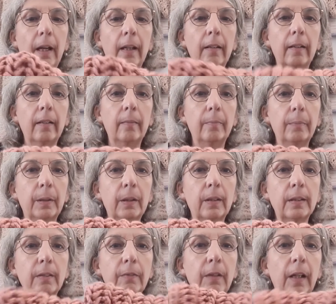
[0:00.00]
and
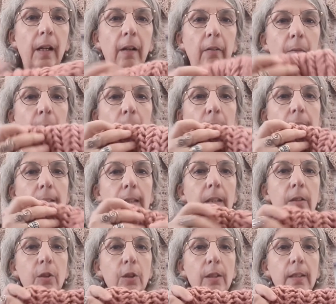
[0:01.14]
because of the herringbone
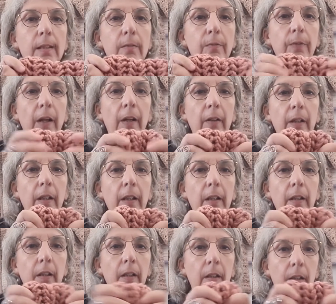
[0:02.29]
stitch, it's
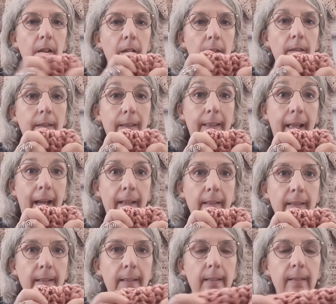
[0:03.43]
very
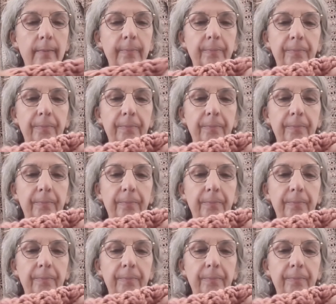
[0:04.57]
dense.